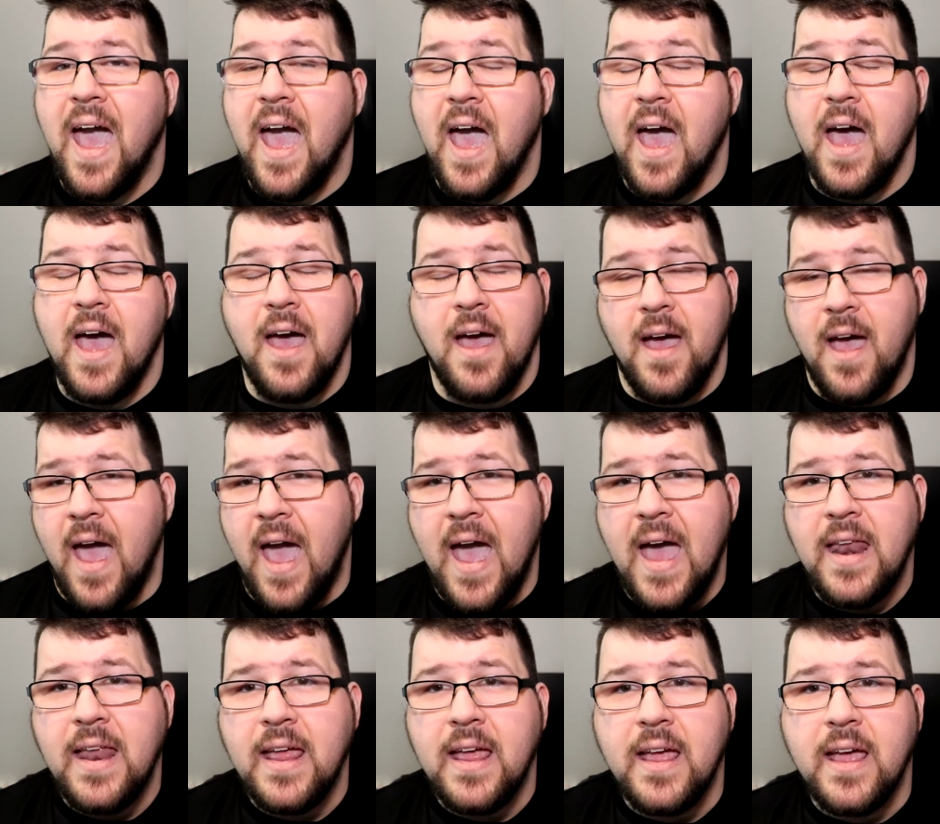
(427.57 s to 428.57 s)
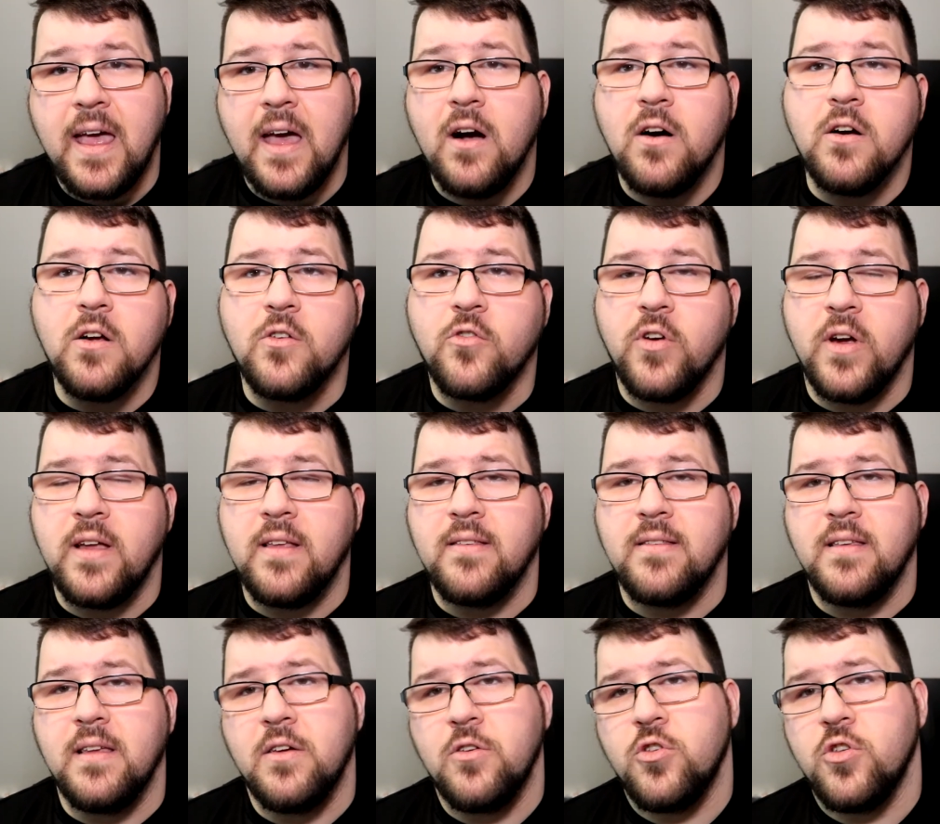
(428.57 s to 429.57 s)
Uh, adding color
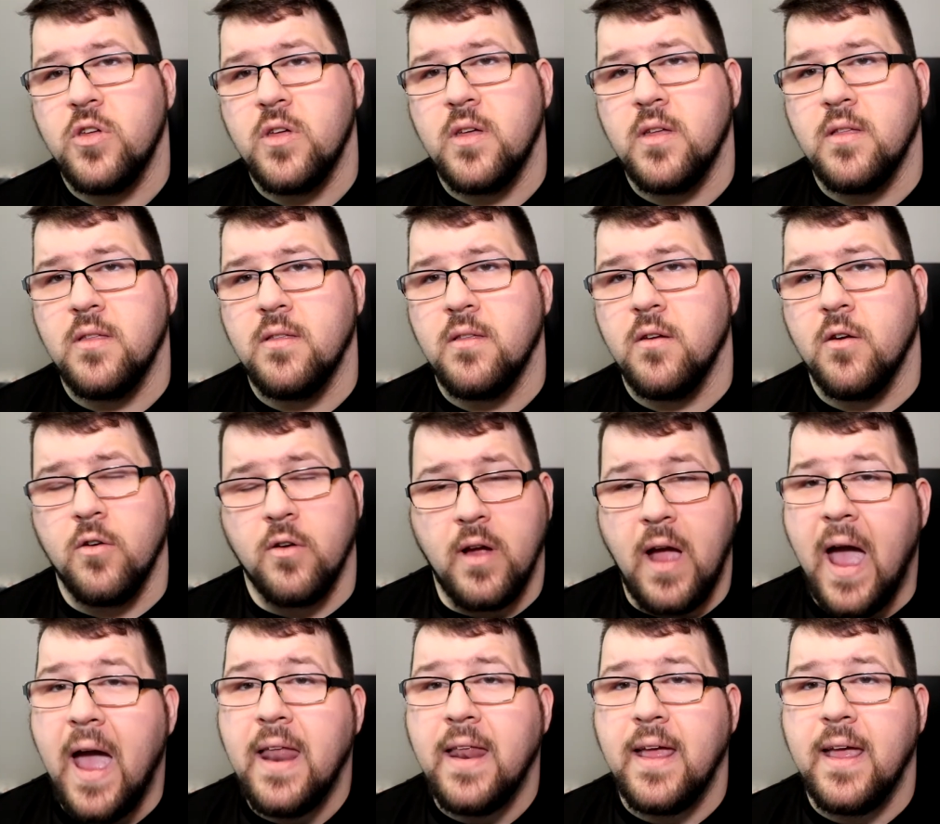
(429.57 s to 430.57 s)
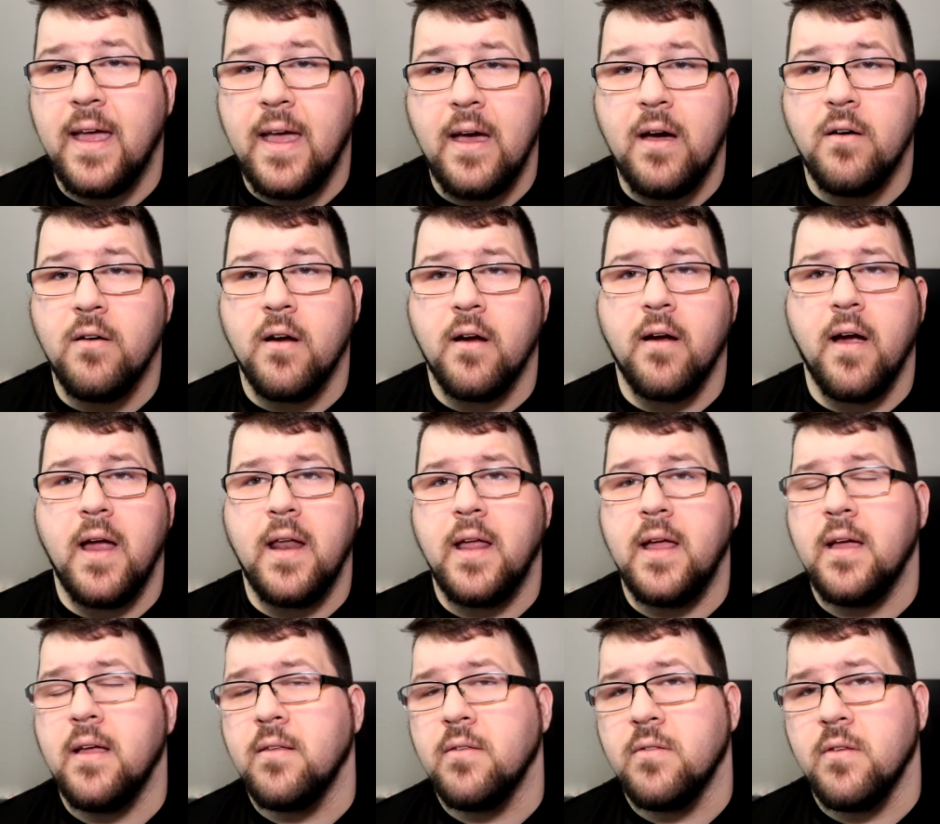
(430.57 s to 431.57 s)
transition or adding color
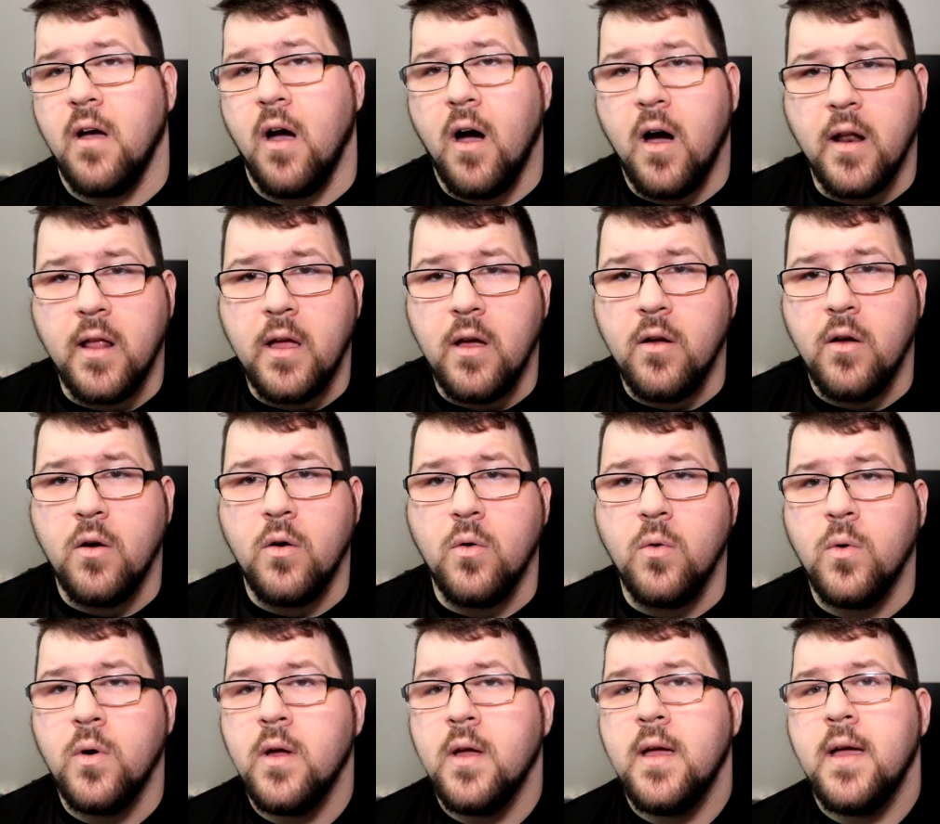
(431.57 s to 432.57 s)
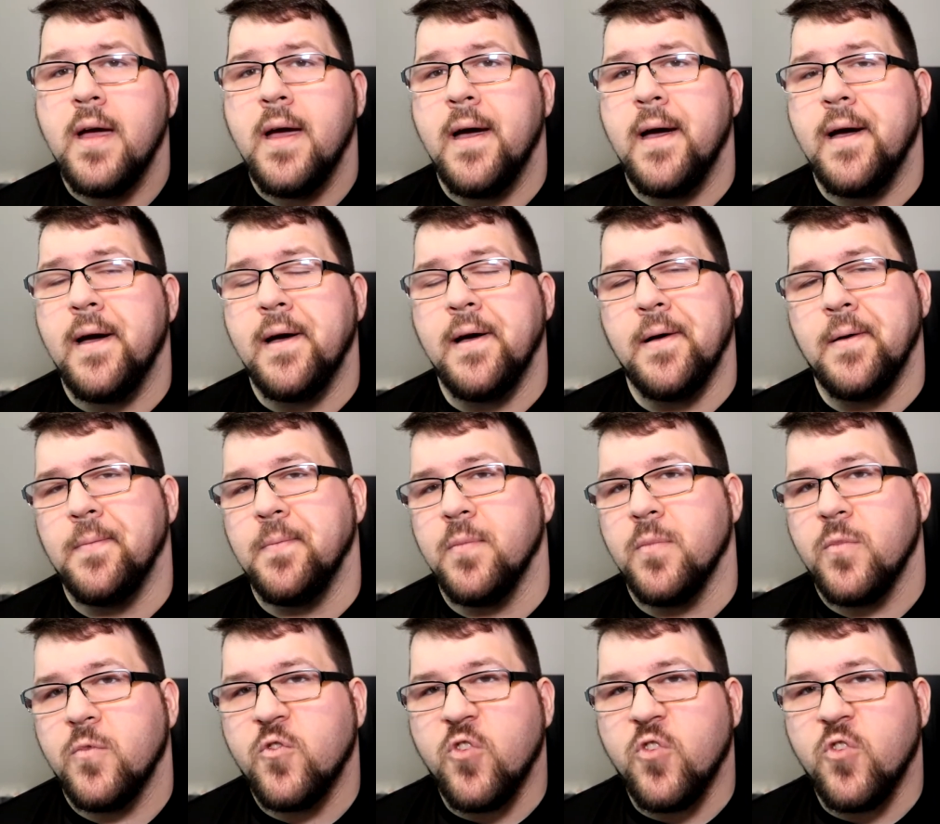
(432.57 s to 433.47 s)
gradients, audio um,